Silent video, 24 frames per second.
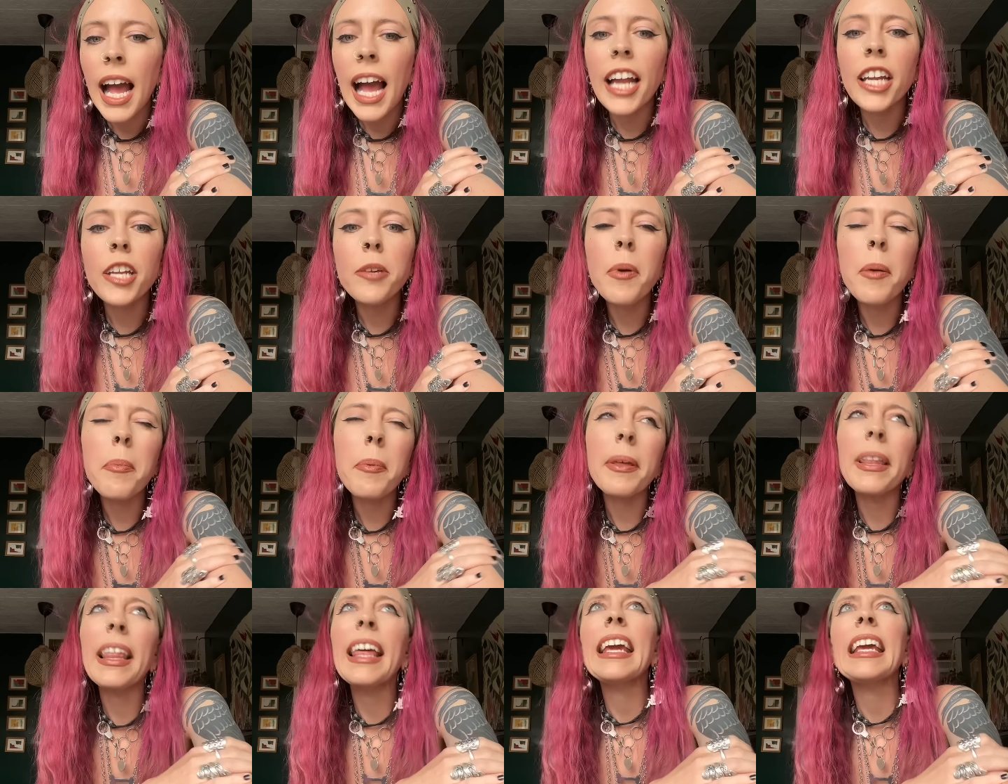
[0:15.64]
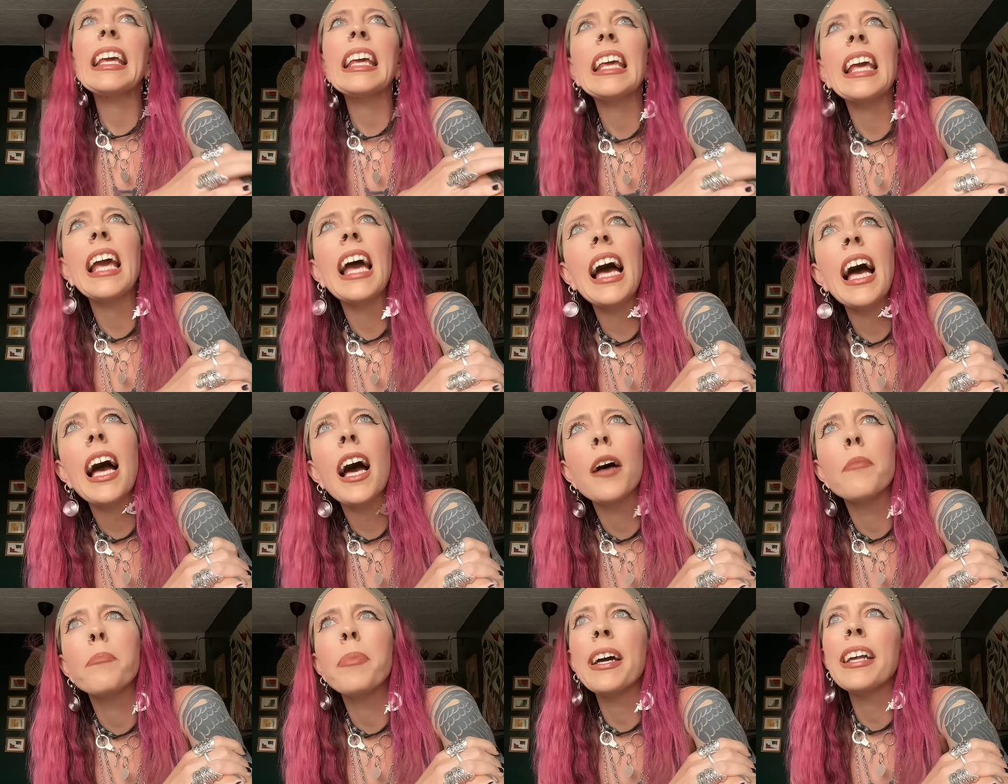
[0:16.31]
And you might be like,
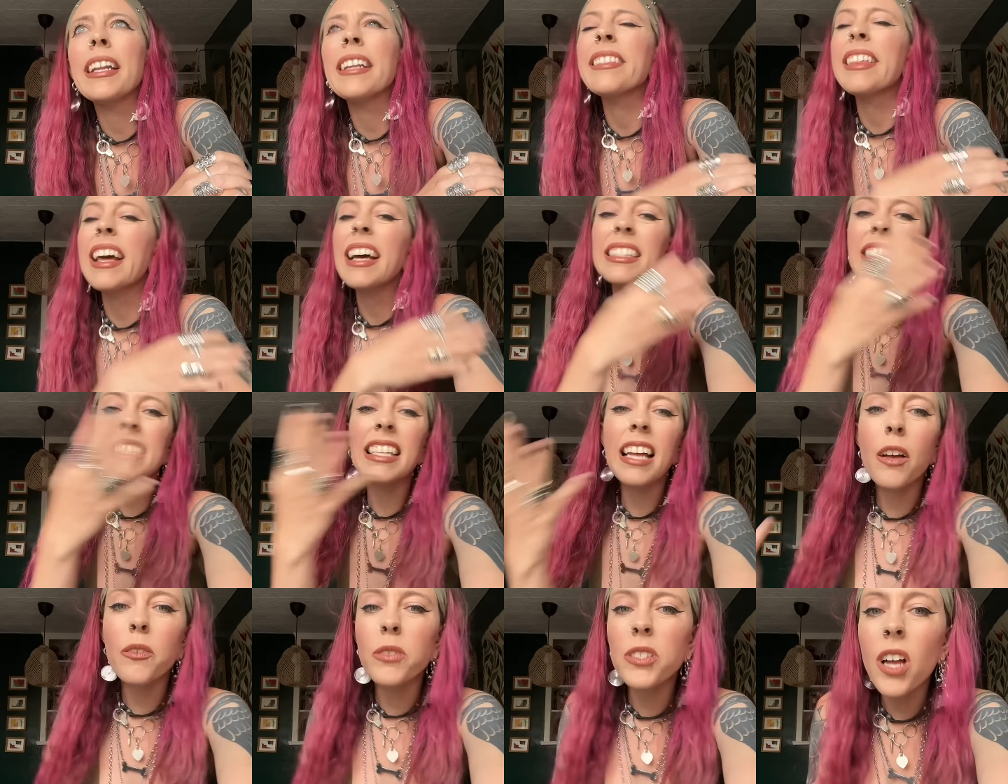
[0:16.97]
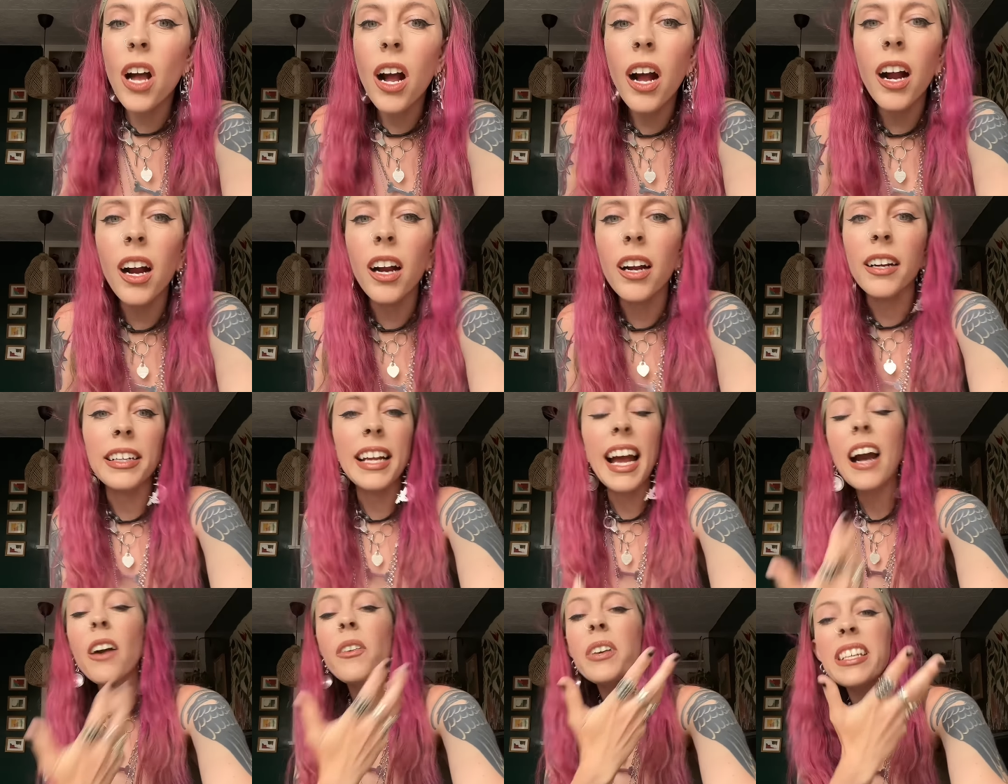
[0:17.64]
yeah, but that sounds
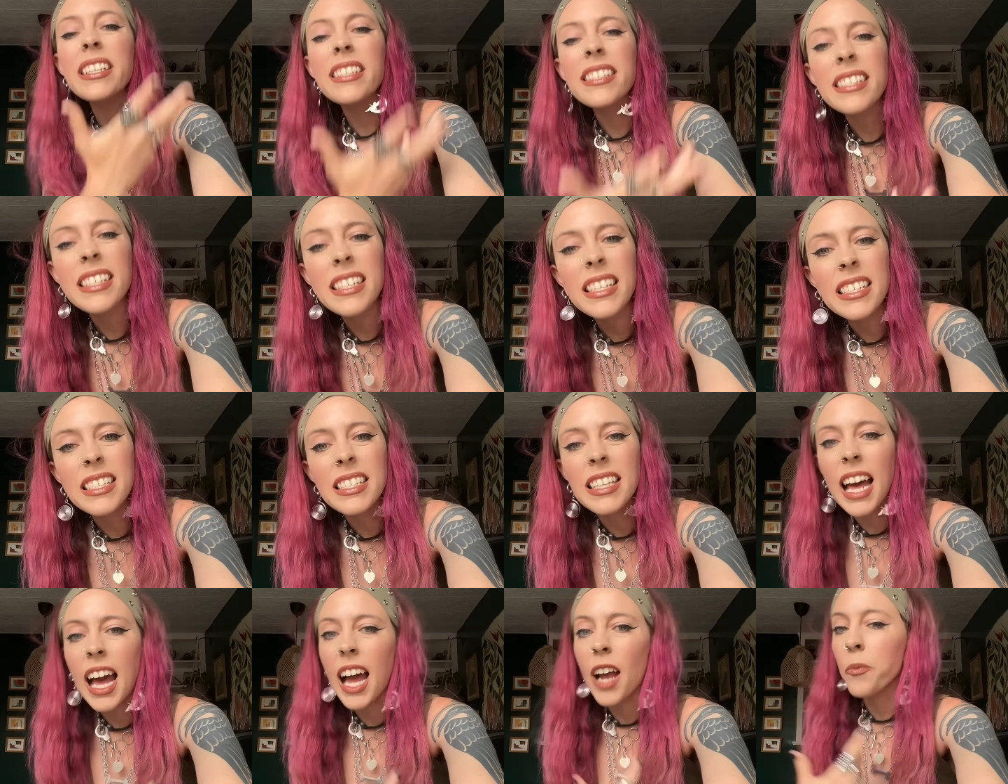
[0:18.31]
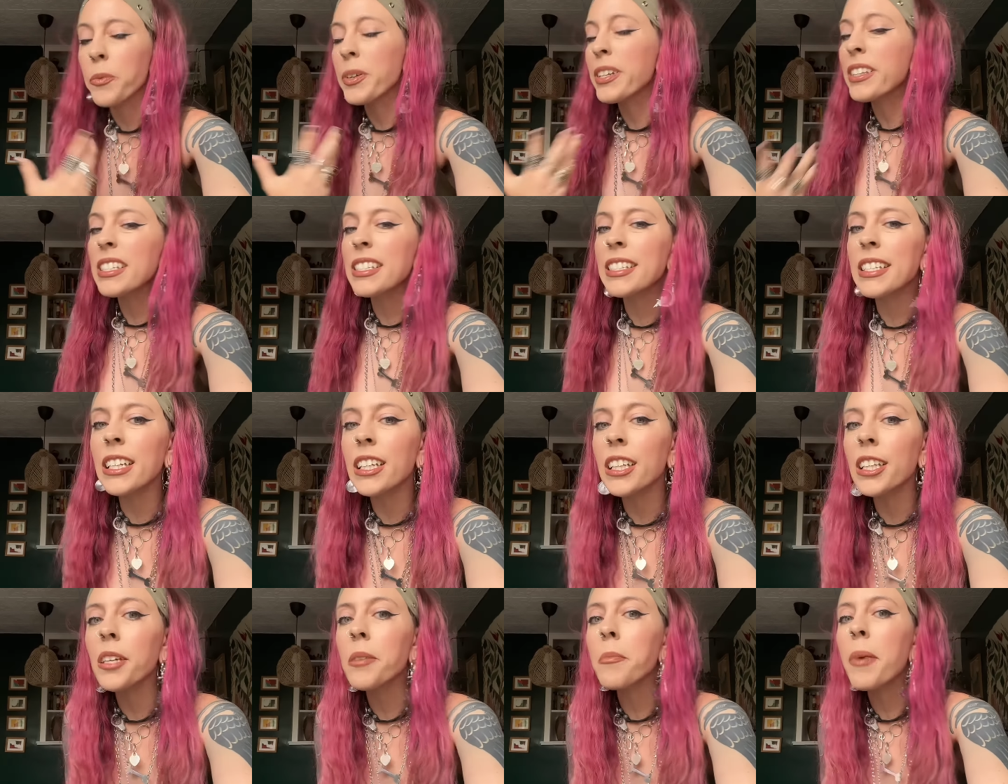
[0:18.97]
hard. How easy is that?
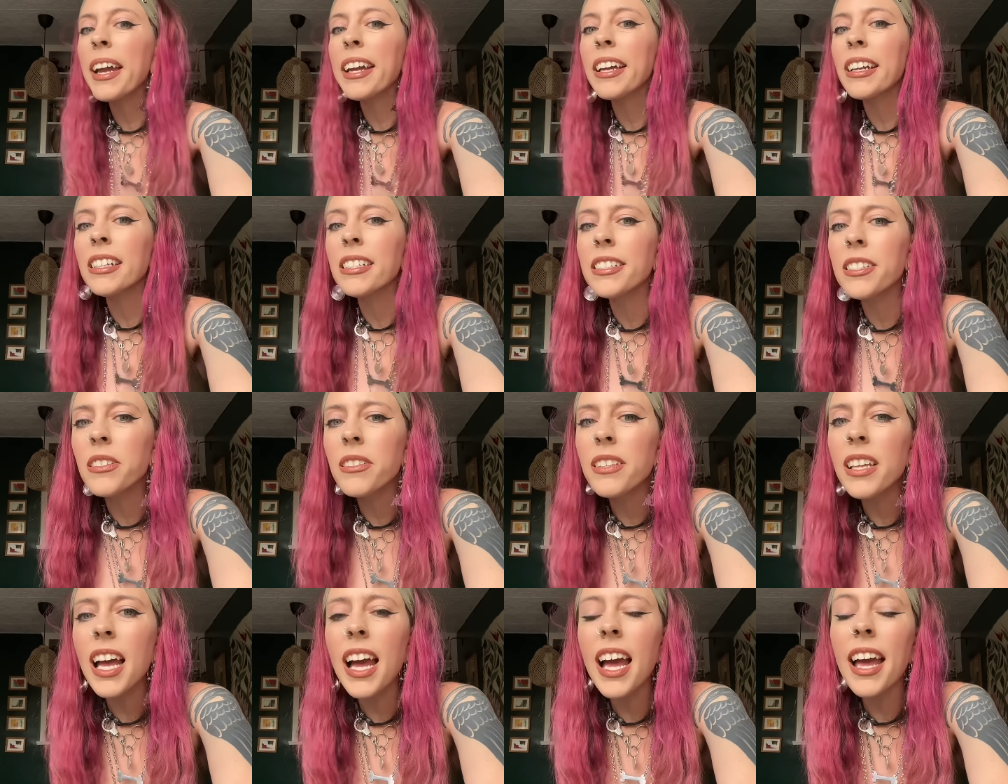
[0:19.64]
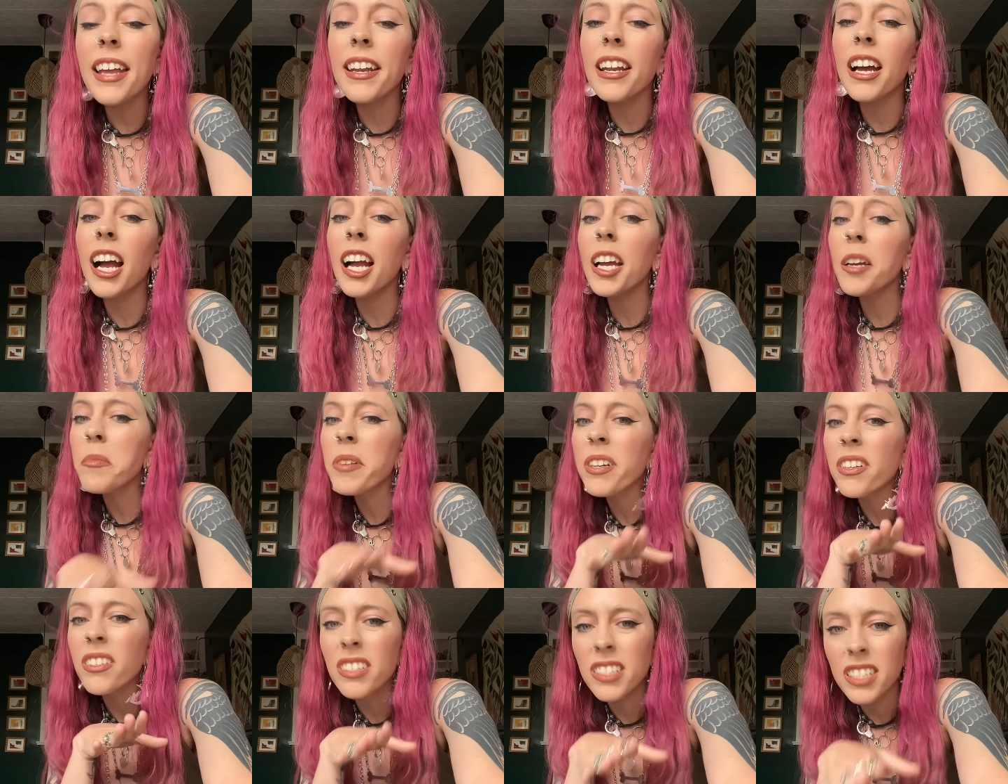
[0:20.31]
Realistically, am I gonna do that? And
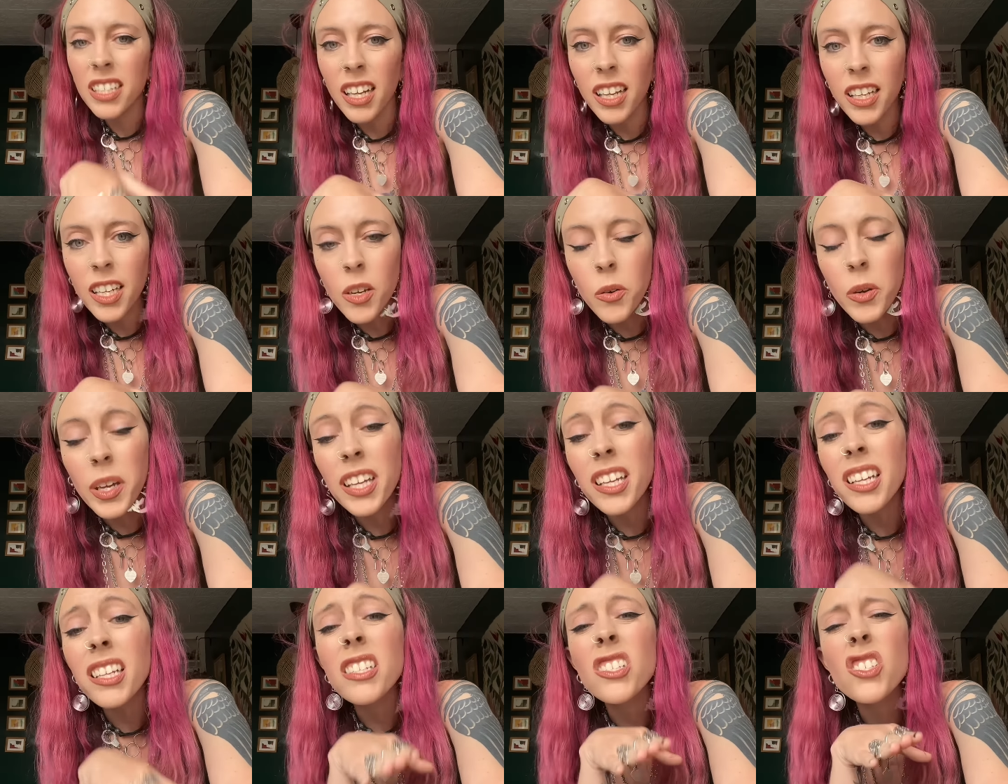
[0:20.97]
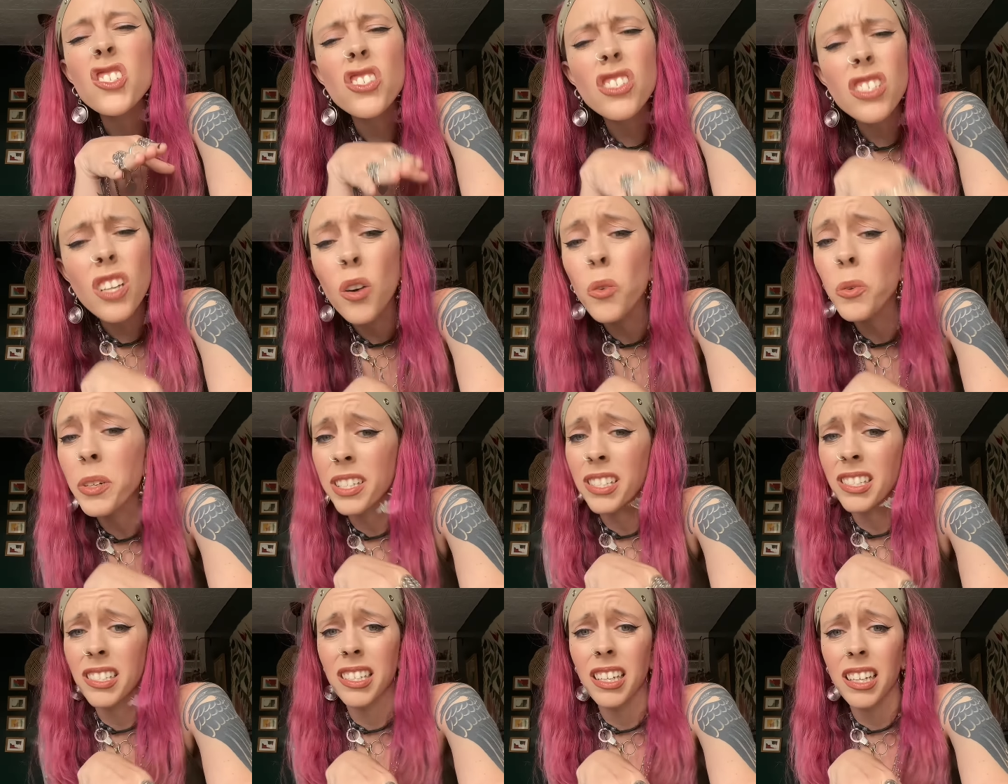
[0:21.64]
I'm here to tell you, it is so
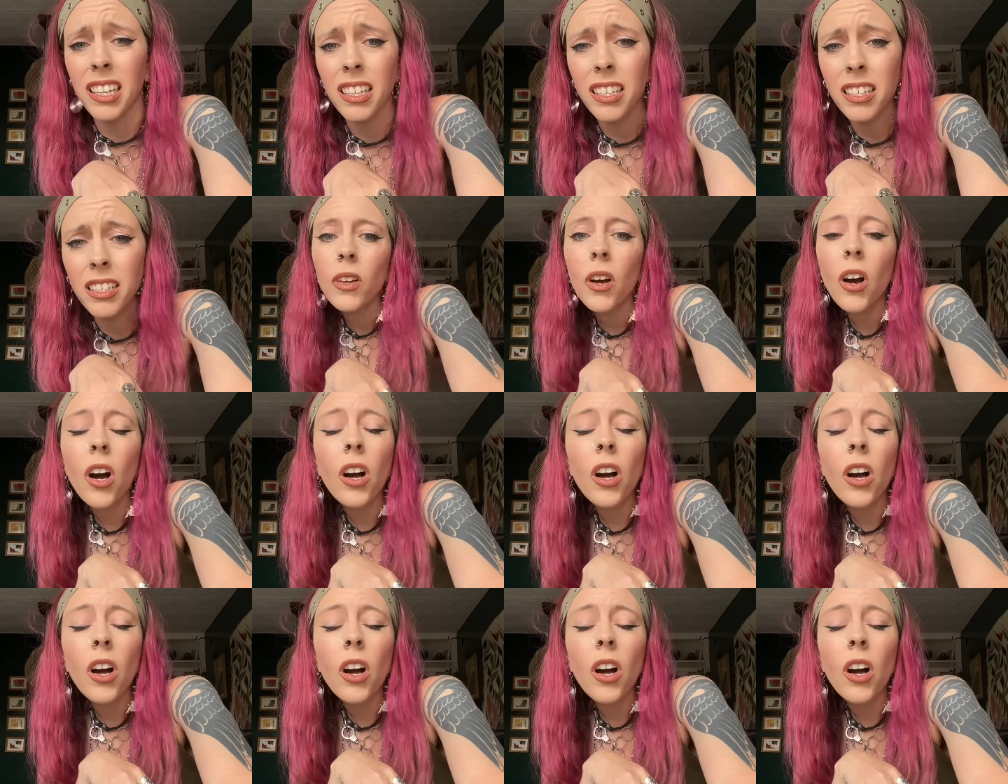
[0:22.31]
easy.